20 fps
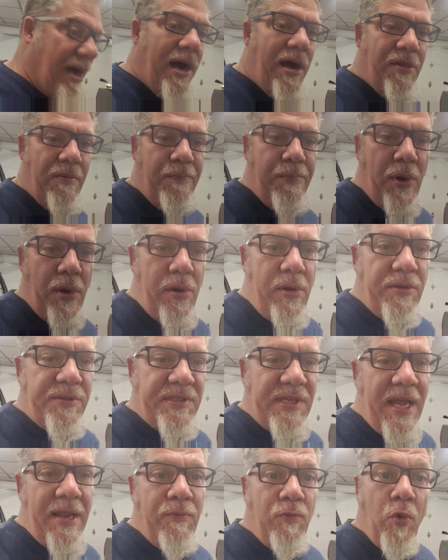all the
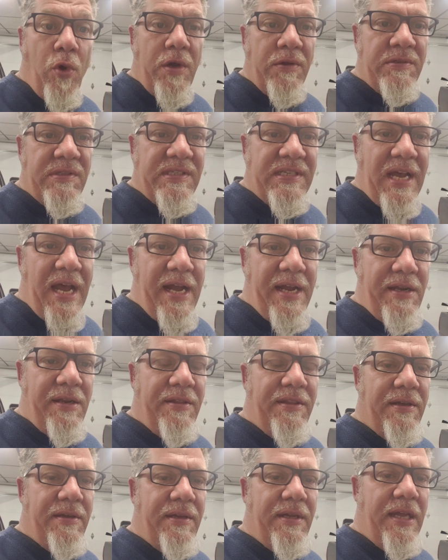bolts on one side
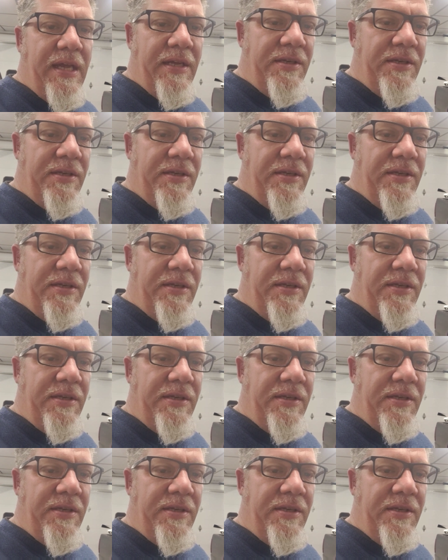of the